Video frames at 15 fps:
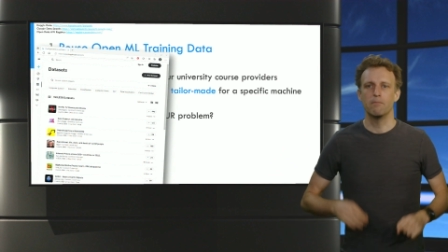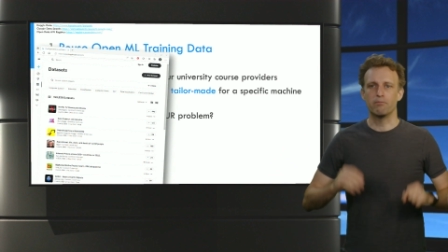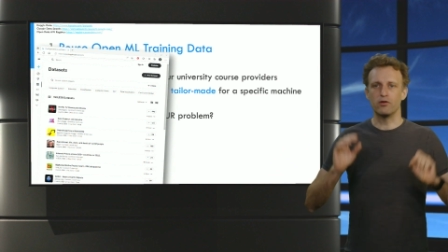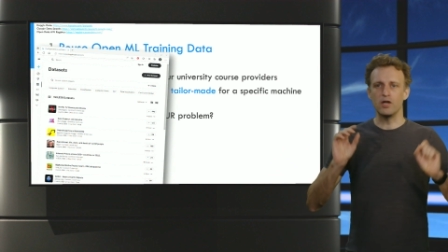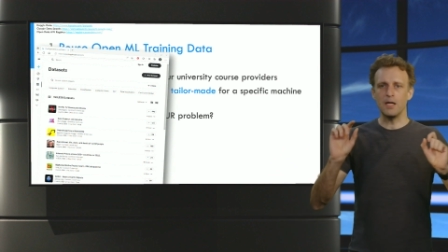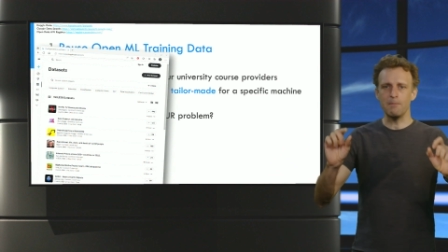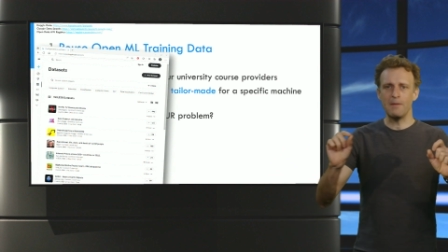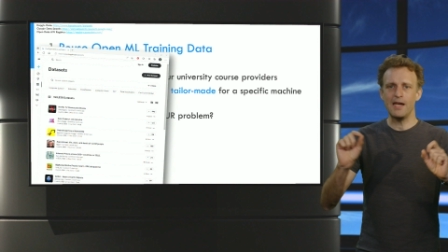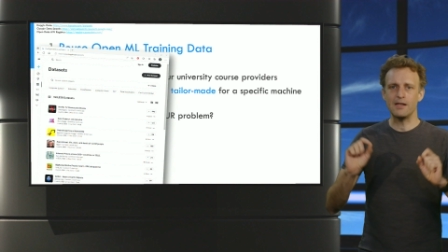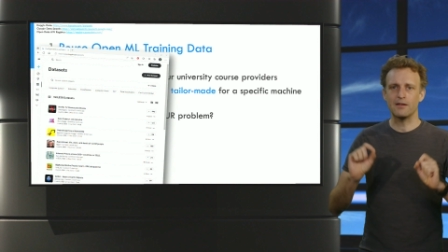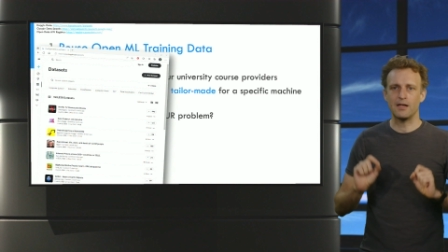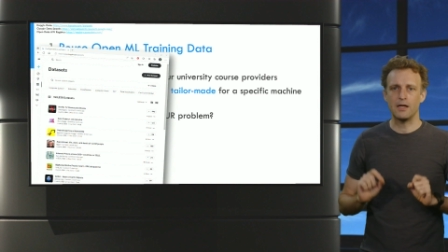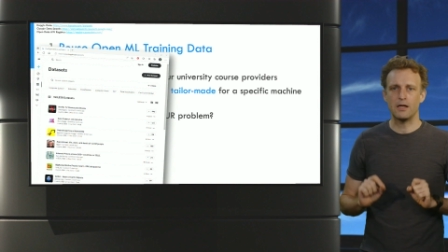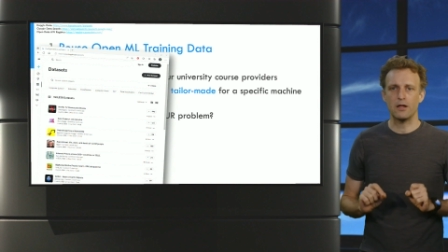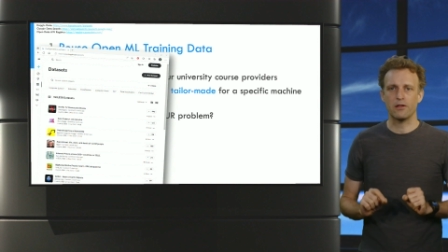Pre-made
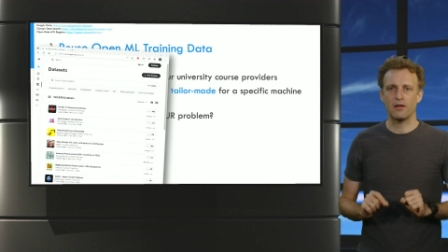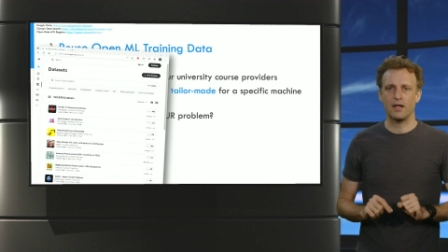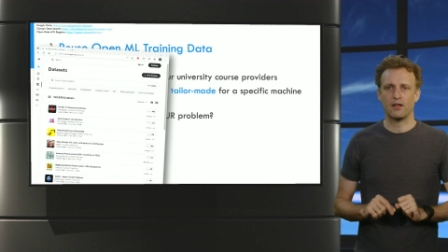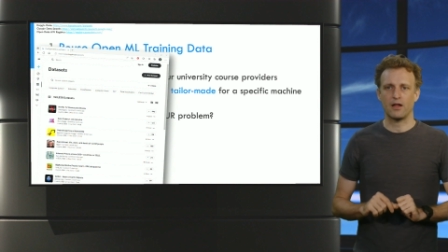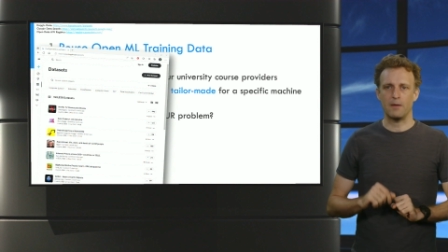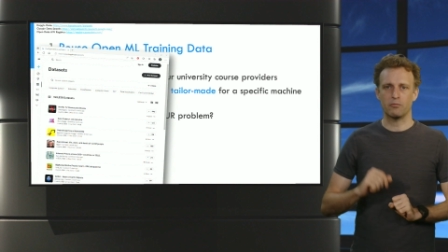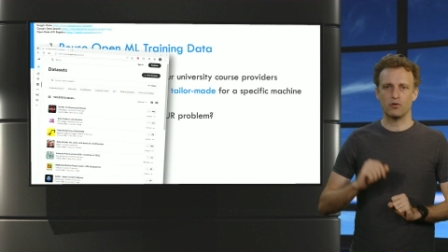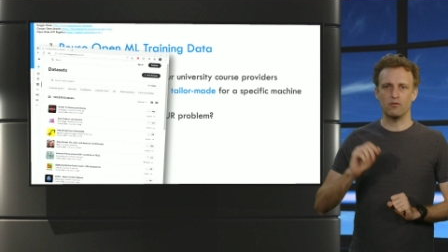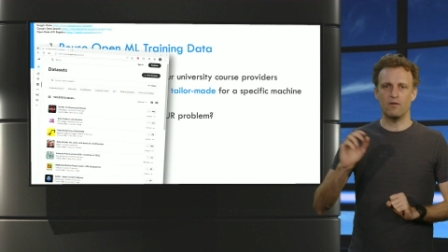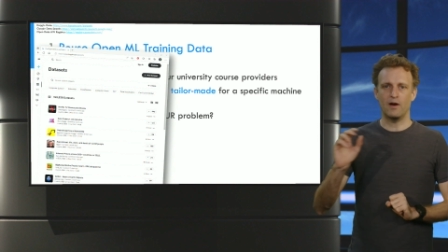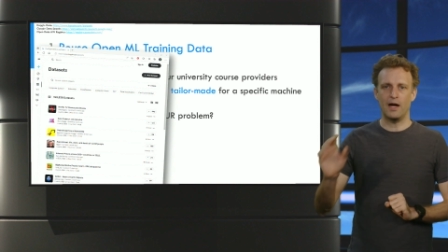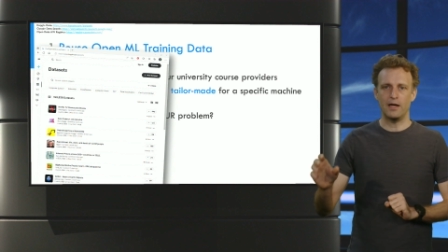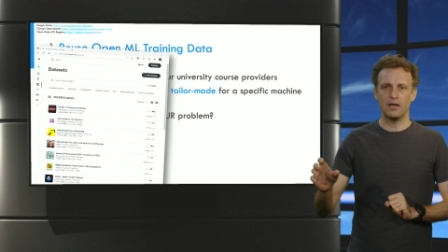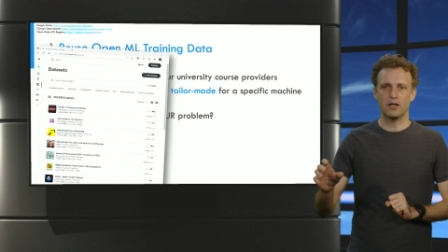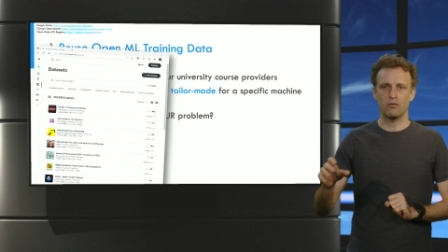datasets are
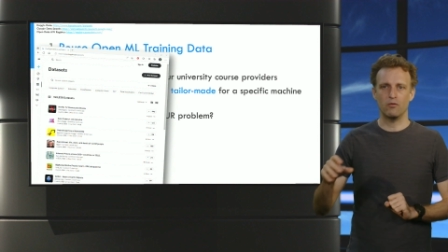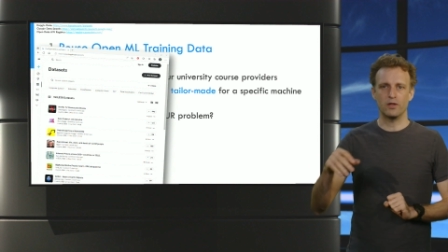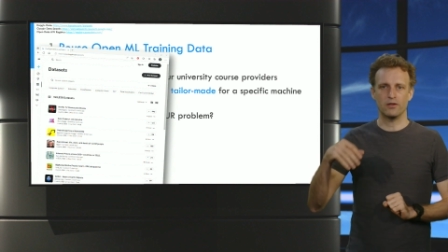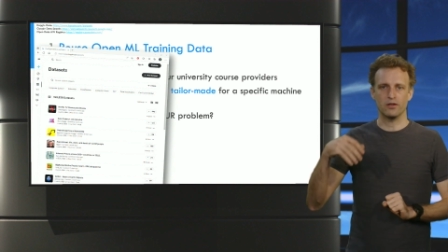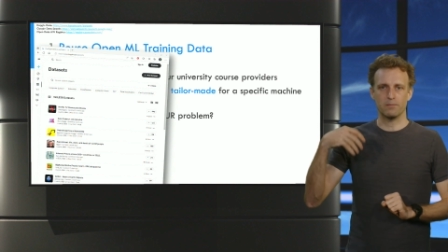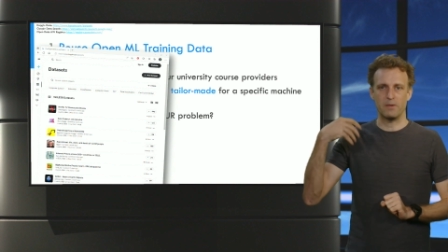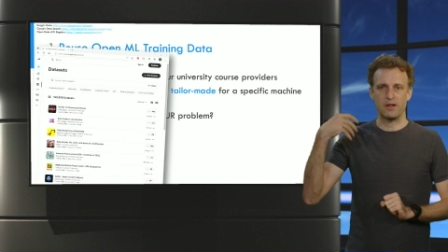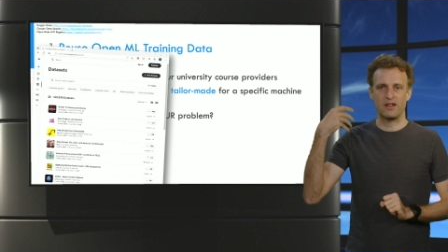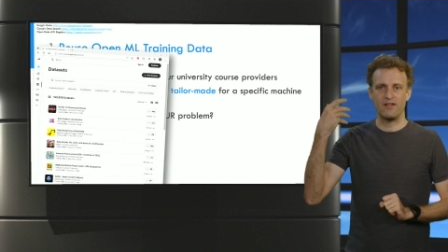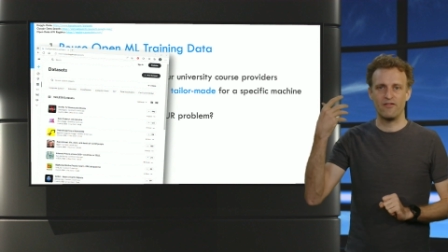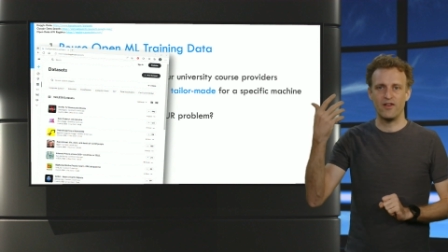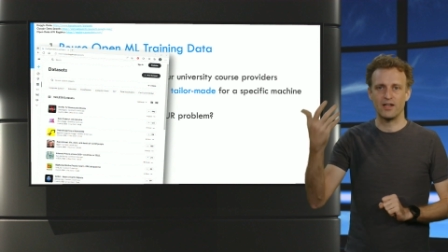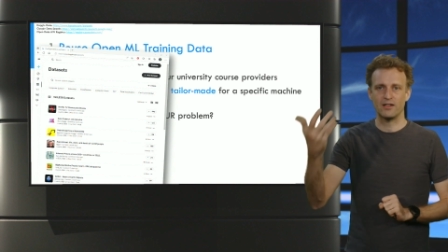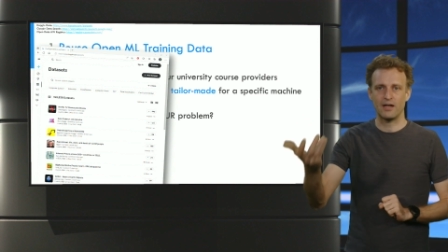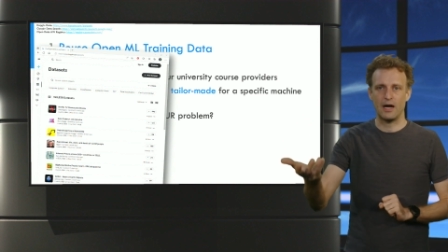provided with a
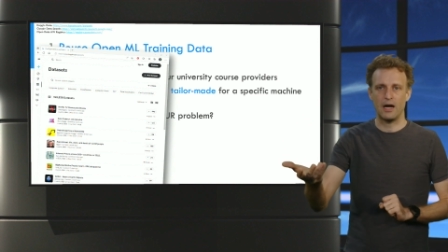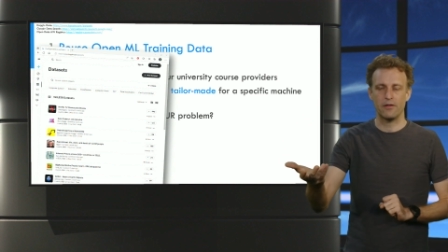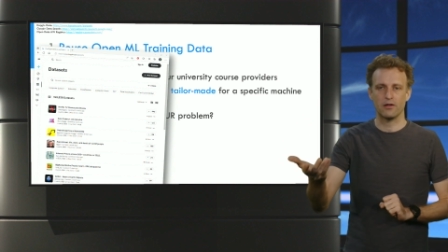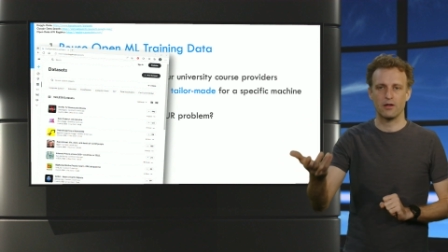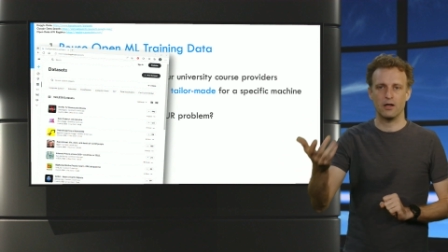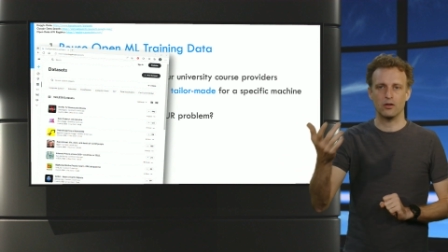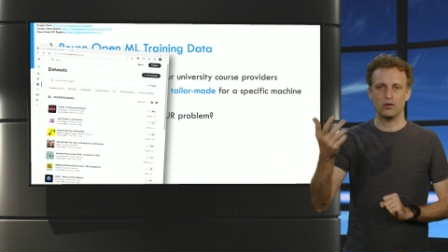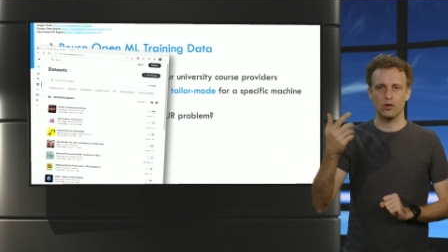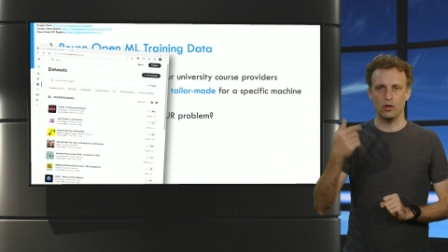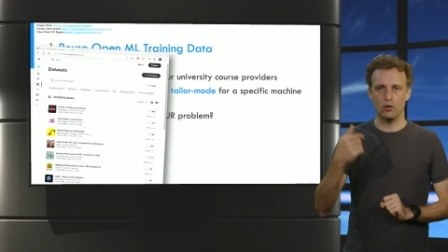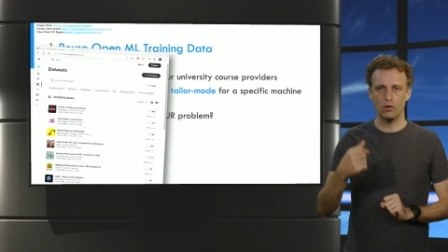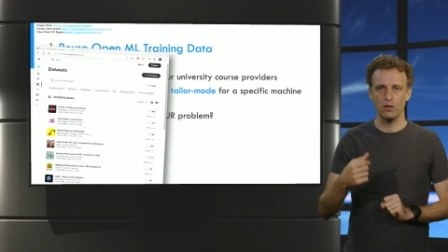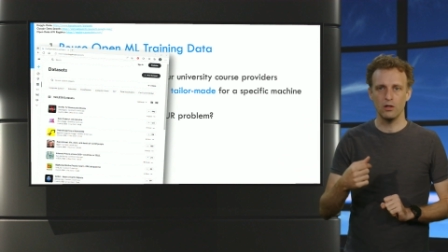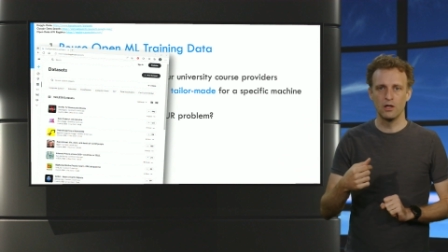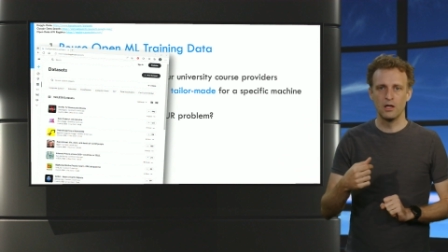specific task and
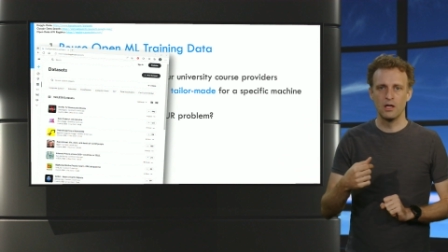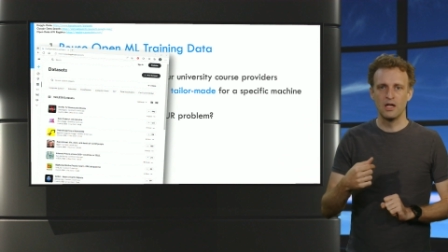goal,